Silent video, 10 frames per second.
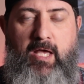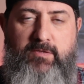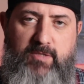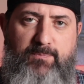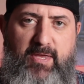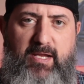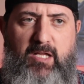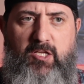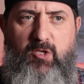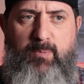something
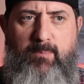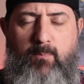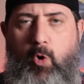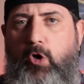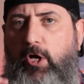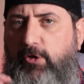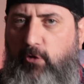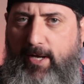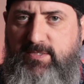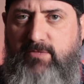a little bit more
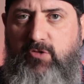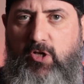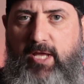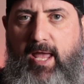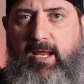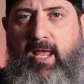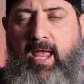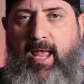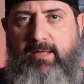aggressive looking,